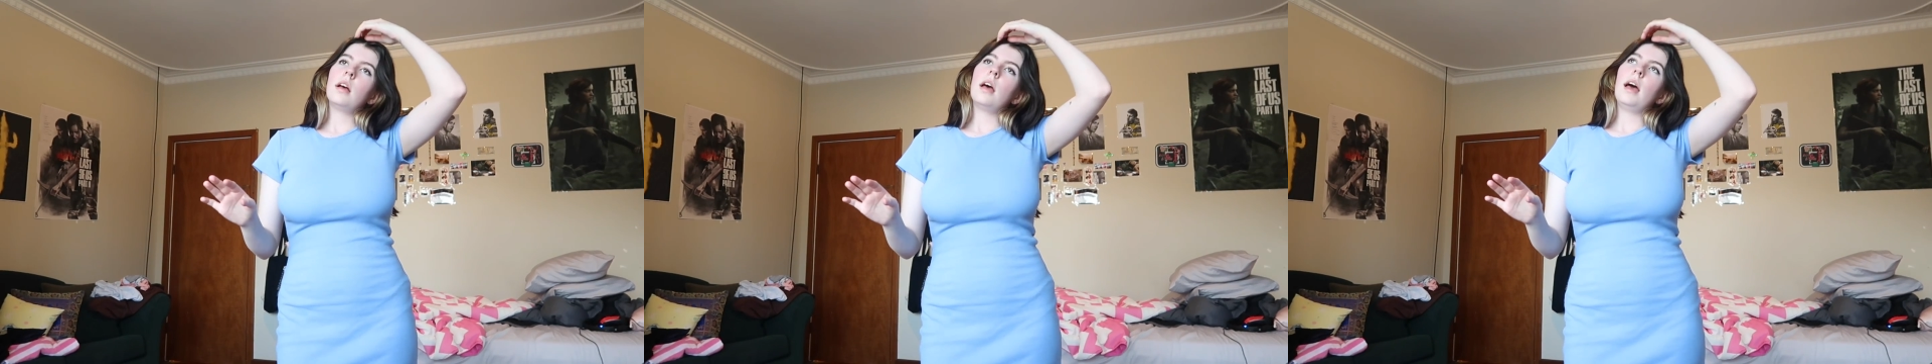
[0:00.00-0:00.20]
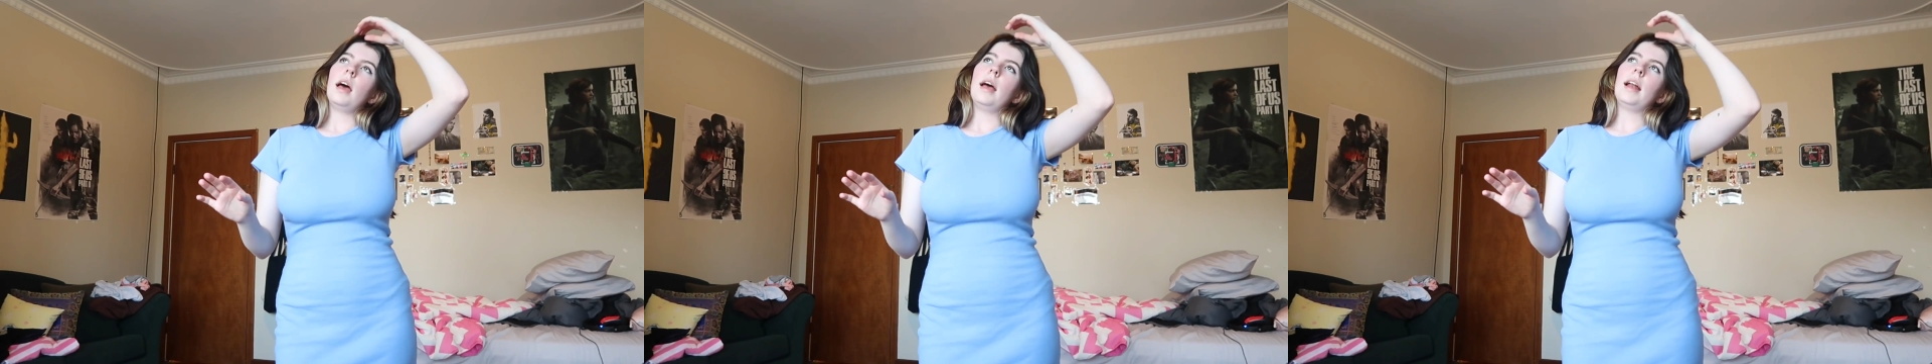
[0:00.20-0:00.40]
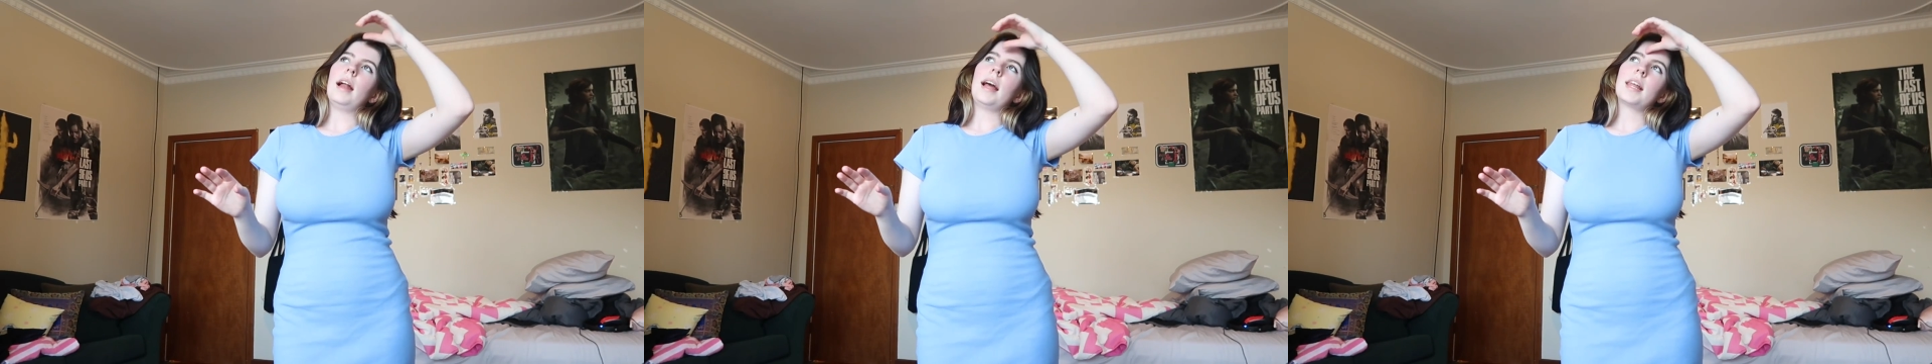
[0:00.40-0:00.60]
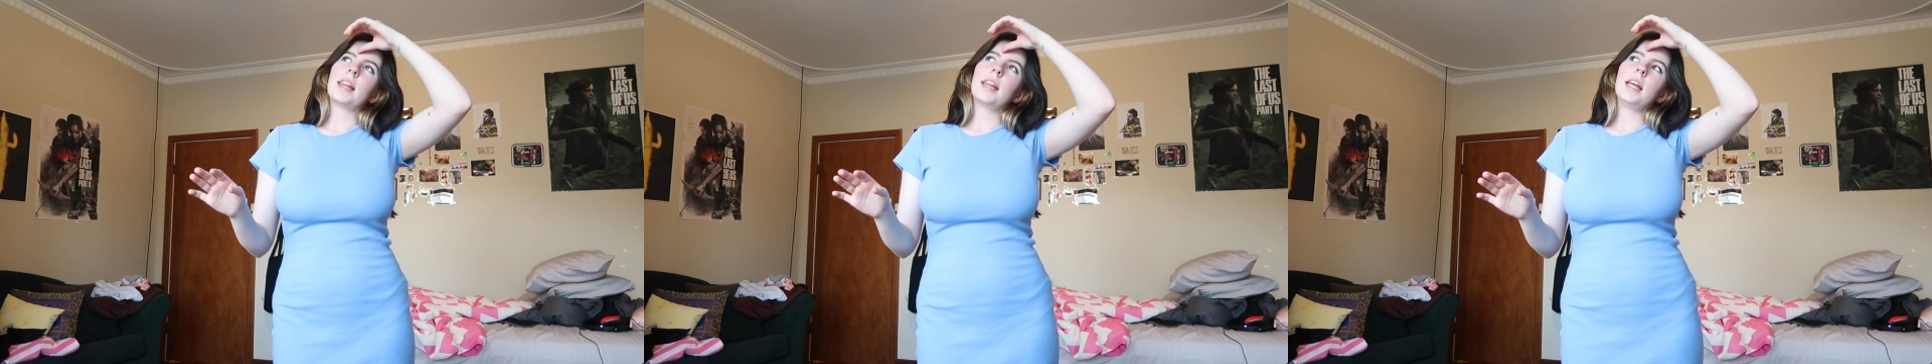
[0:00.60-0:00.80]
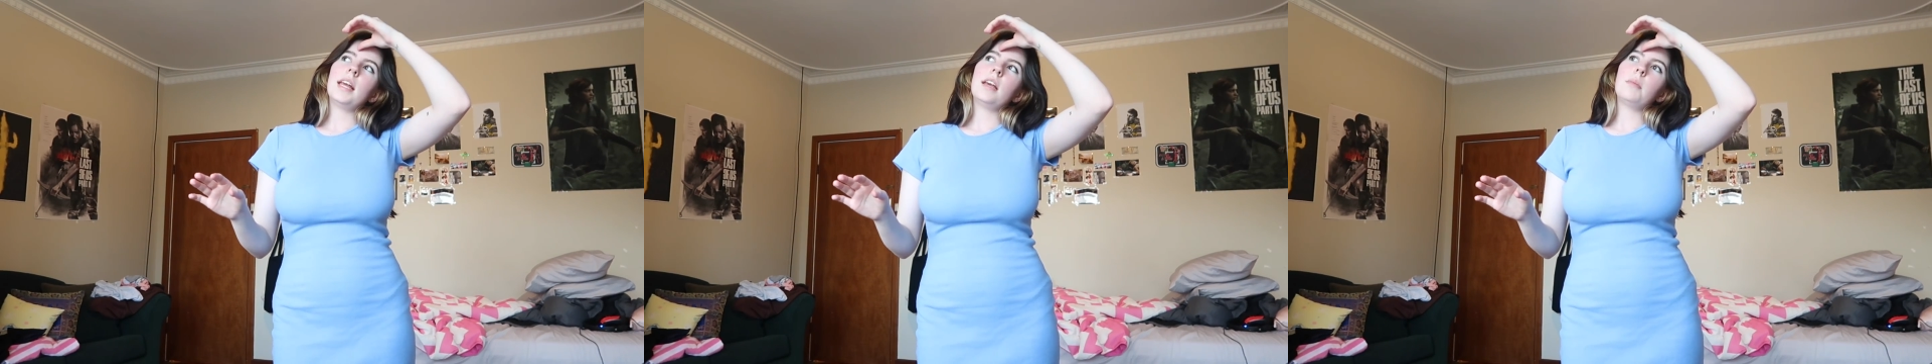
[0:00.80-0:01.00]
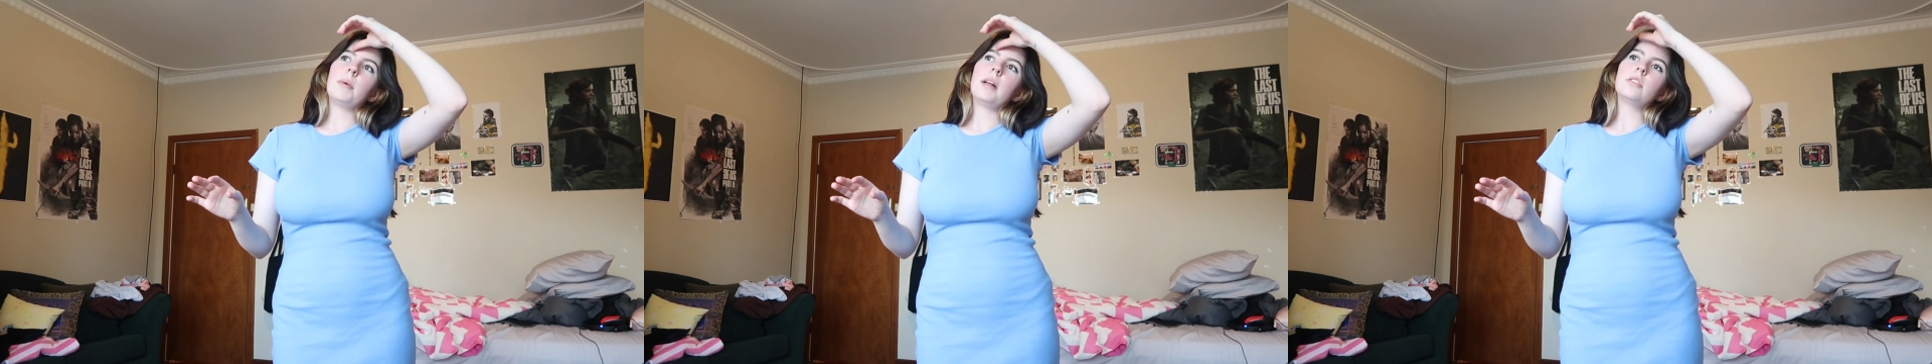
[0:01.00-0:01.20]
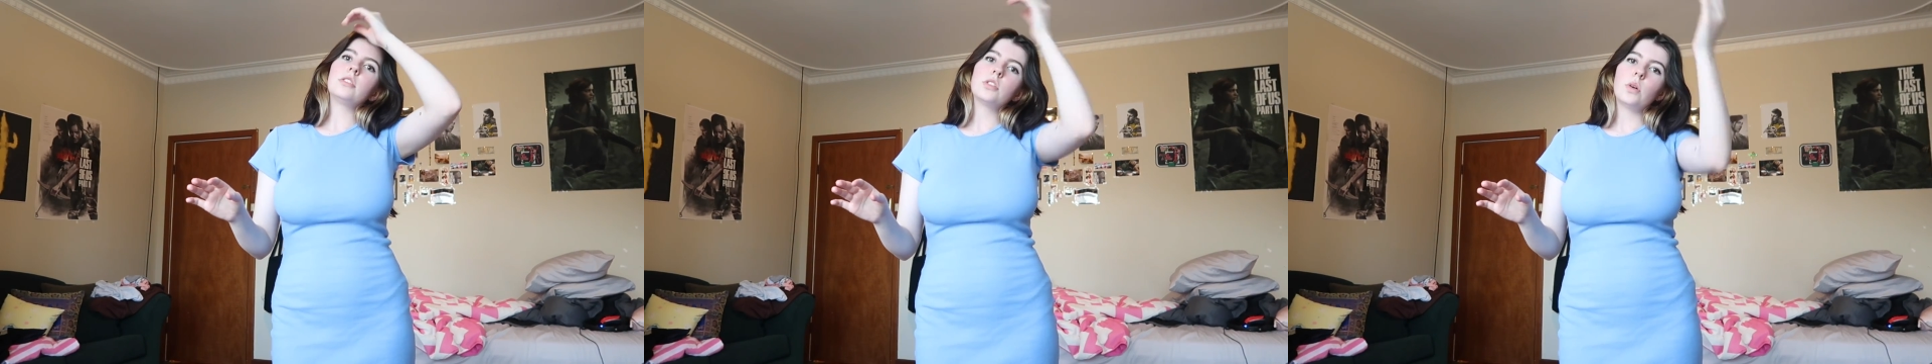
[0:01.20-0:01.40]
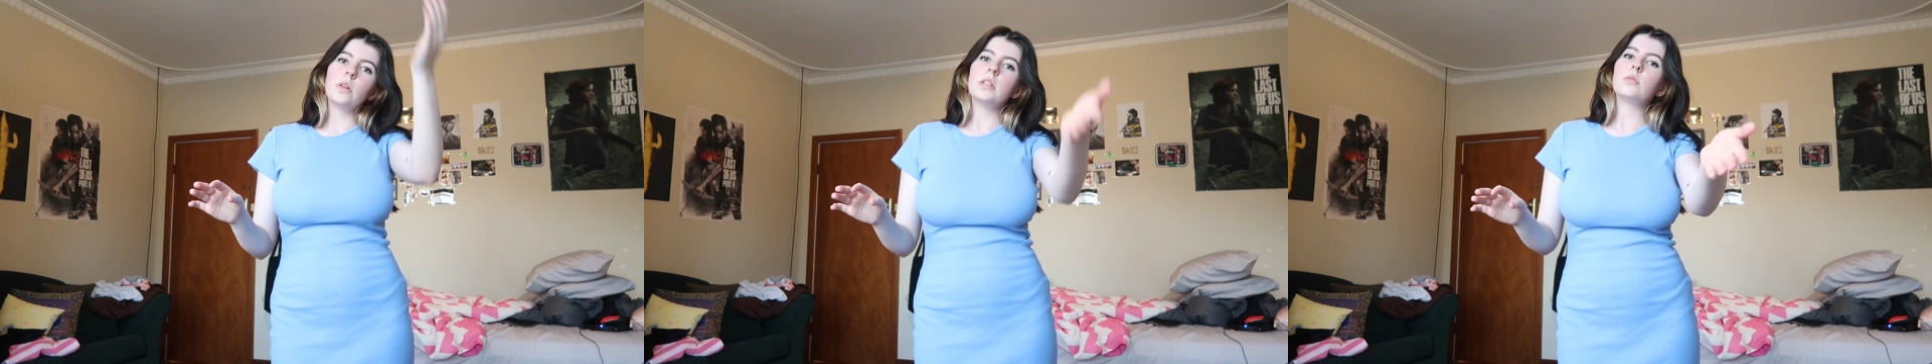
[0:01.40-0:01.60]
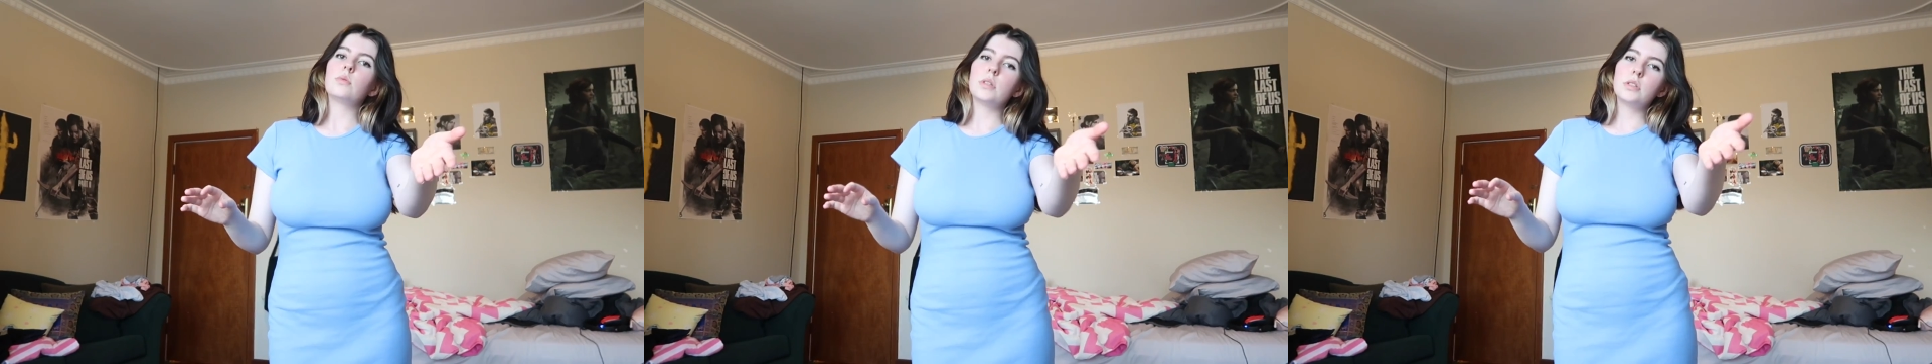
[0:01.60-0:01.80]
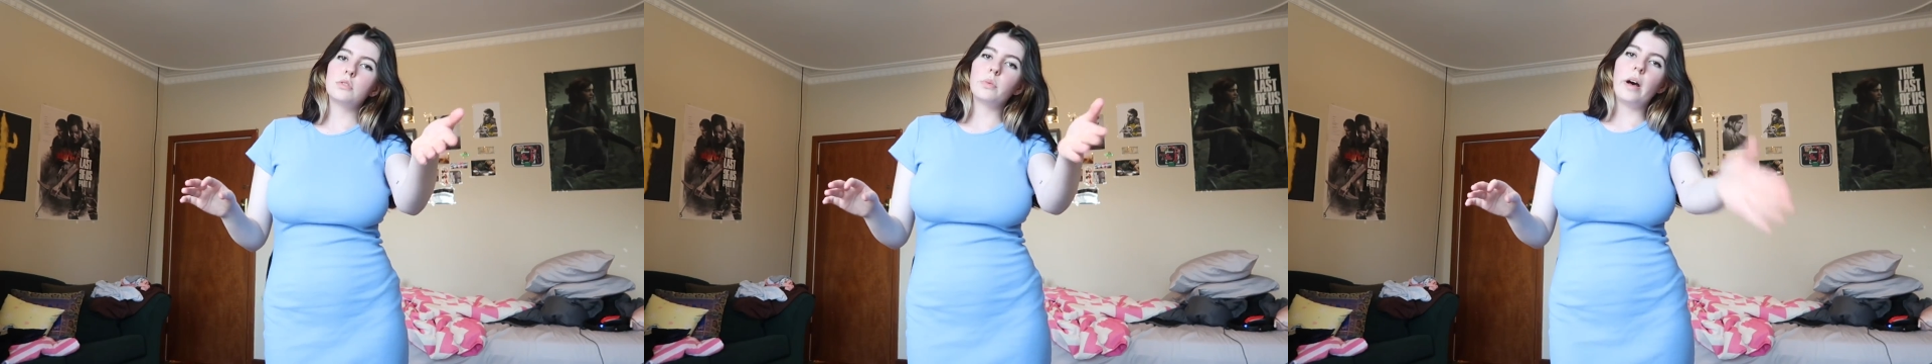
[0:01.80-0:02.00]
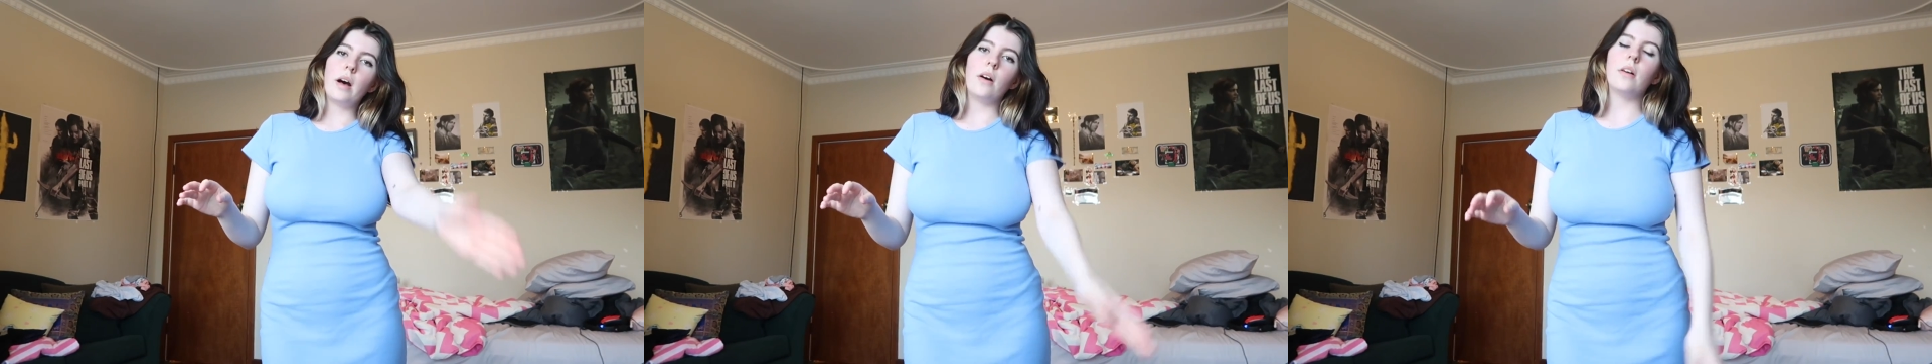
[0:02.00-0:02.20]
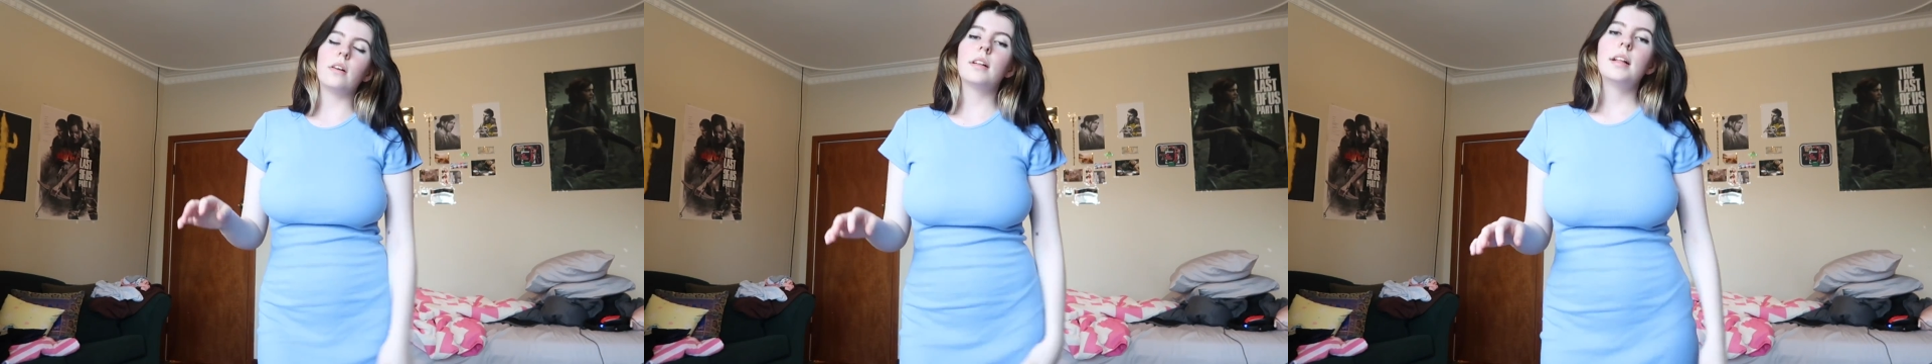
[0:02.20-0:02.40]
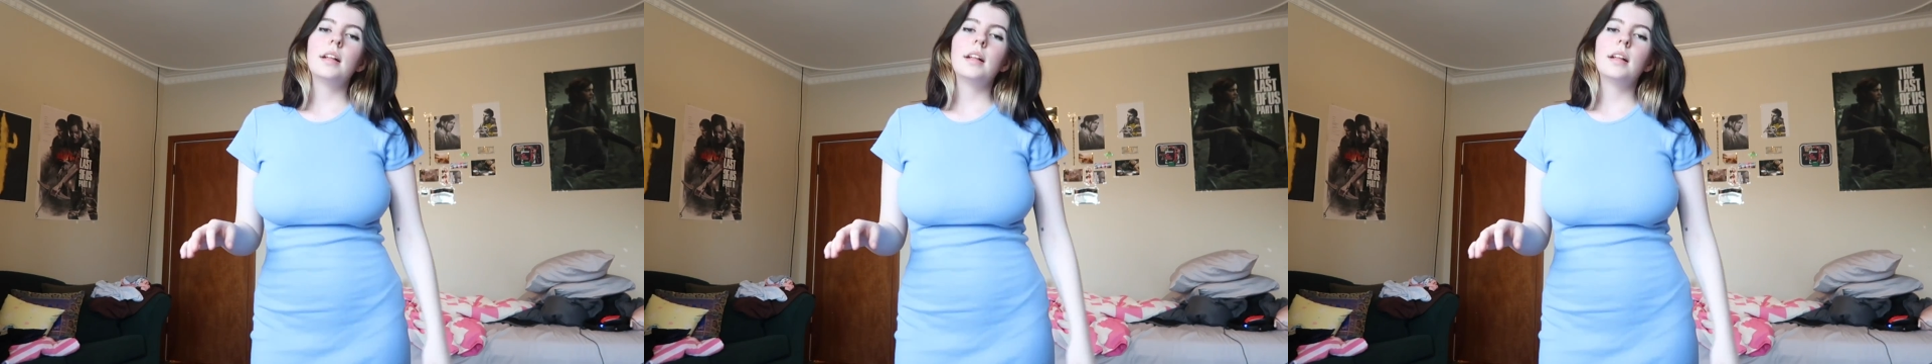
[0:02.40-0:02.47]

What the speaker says: And I think you might have saw this one as well